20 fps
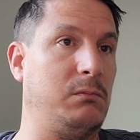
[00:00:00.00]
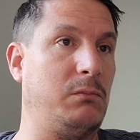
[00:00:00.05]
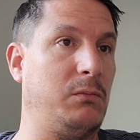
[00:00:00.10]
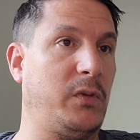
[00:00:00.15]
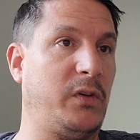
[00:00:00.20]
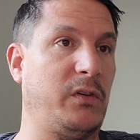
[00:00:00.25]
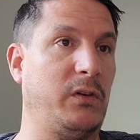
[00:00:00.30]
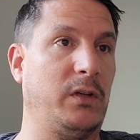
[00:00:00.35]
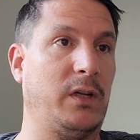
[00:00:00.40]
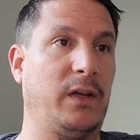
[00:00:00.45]

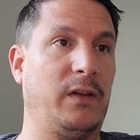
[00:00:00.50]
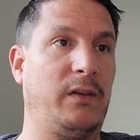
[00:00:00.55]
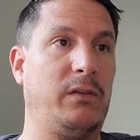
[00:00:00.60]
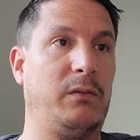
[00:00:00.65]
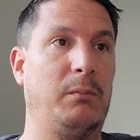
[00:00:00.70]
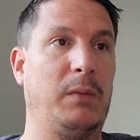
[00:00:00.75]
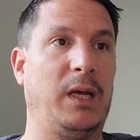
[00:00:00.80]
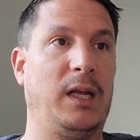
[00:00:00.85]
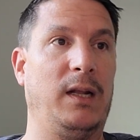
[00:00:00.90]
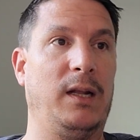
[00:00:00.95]
So that's
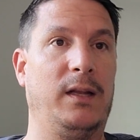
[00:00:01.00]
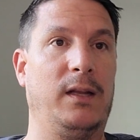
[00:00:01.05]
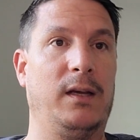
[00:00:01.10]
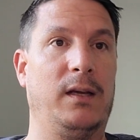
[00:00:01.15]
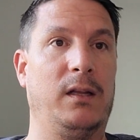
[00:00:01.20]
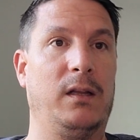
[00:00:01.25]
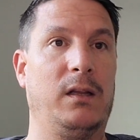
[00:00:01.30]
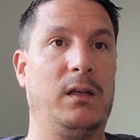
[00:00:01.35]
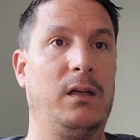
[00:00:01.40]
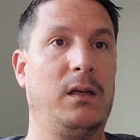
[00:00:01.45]
mainly
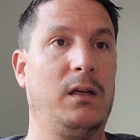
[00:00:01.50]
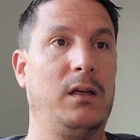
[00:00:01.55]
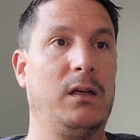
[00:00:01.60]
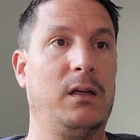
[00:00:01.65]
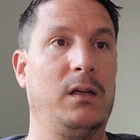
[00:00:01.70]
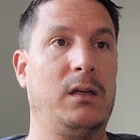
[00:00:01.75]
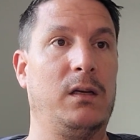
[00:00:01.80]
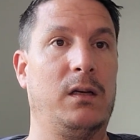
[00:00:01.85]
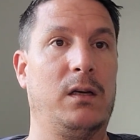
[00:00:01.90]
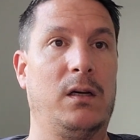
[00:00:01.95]
then
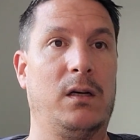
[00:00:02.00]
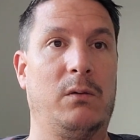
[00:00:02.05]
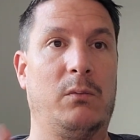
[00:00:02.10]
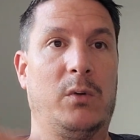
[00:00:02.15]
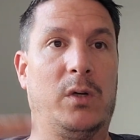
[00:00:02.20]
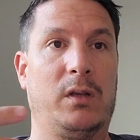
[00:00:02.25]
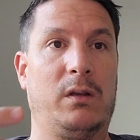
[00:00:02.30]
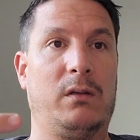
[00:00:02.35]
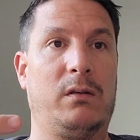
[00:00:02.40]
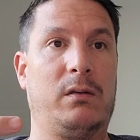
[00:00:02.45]

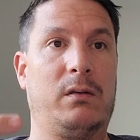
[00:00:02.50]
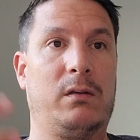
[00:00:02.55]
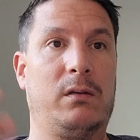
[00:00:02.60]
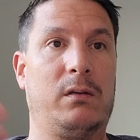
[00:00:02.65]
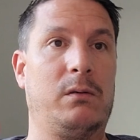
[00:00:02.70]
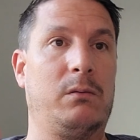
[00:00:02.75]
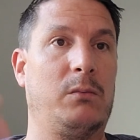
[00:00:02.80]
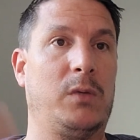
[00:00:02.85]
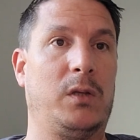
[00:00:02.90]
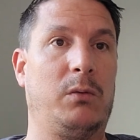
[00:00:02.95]

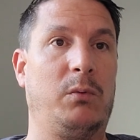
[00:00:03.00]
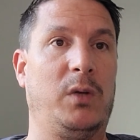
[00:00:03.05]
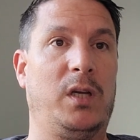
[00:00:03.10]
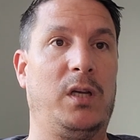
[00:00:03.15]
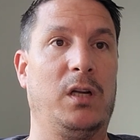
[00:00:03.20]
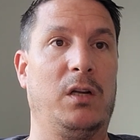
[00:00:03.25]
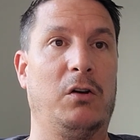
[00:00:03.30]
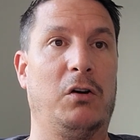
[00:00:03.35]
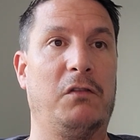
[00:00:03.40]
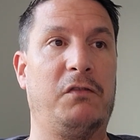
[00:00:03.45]
what we
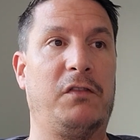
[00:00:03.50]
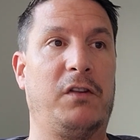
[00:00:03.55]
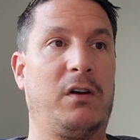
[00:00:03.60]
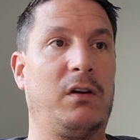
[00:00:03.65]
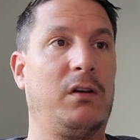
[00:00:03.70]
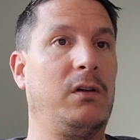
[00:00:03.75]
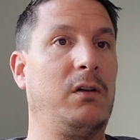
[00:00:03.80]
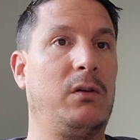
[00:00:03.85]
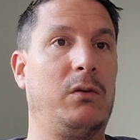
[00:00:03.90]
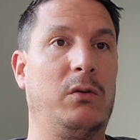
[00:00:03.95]
can offer
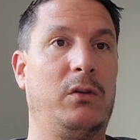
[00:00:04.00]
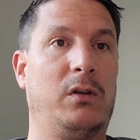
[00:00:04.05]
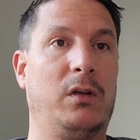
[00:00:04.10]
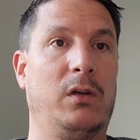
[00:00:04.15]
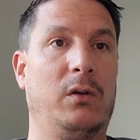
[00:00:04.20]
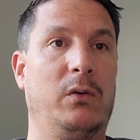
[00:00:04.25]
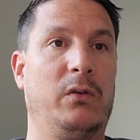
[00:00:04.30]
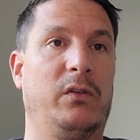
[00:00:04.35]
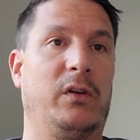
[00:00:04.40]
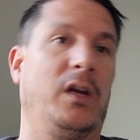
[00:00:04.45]
to the
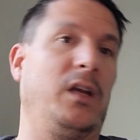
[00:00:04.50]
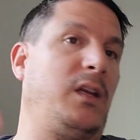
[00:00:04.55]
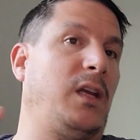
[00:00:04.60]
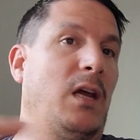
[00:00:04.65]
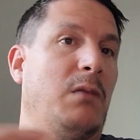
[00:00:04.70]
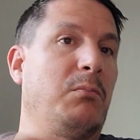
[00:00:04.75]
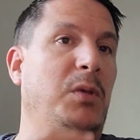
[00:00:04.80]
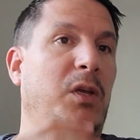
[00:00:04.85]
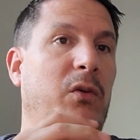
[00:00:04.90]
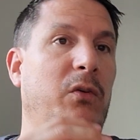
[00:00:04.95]
user. It
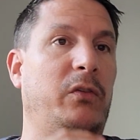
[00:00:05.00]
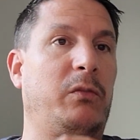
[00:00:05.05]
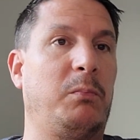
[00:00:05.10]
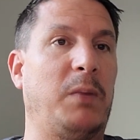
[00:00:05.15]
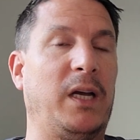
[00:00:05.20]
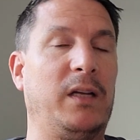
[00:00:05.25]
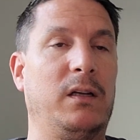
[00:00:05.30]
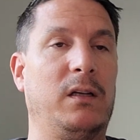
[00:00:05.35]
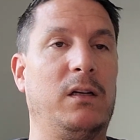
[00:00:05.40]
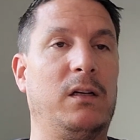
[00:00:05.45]
can be used
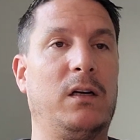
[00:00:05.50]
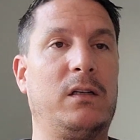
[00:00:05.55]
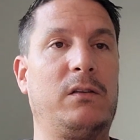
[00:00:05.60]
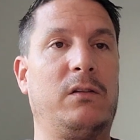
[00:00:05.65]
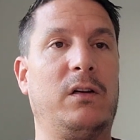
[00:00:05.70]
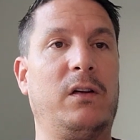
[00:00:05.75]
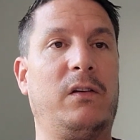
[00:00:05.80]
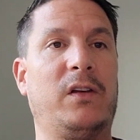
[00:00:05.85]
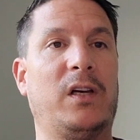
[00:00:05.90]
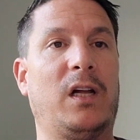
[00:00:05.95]
by the doctor
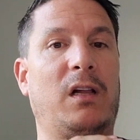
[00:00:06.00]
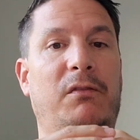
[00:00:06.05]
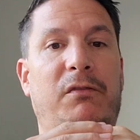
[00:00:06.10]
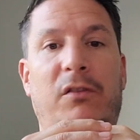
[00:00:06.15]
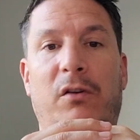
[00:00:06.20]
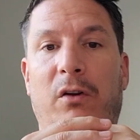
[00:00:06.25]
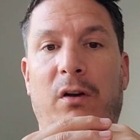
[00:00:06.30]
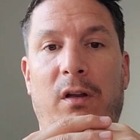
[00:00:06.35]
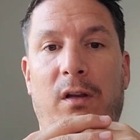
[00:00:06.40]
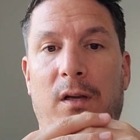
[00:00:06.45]
itself,
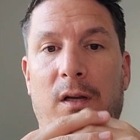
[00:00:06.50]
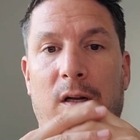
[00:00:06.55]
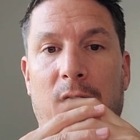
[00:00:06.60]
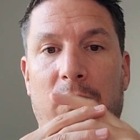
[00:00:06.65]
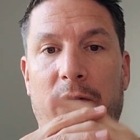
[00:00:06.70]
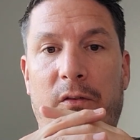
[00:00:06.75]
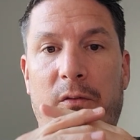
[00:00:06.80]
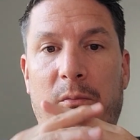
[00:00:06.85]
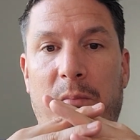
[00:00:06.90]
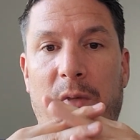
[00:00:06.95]
or it can
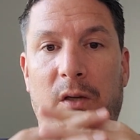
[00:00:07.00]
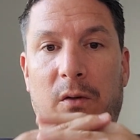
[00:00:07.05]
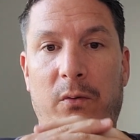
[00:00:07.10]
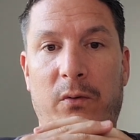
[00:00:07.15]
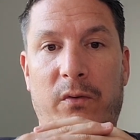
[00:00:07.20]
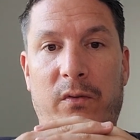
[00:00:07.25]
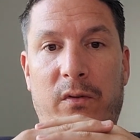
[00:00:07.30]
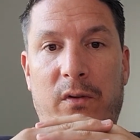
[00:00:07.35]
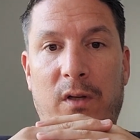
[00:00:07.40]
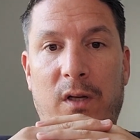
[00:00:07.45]
also be
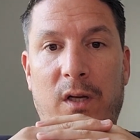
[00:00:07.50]
used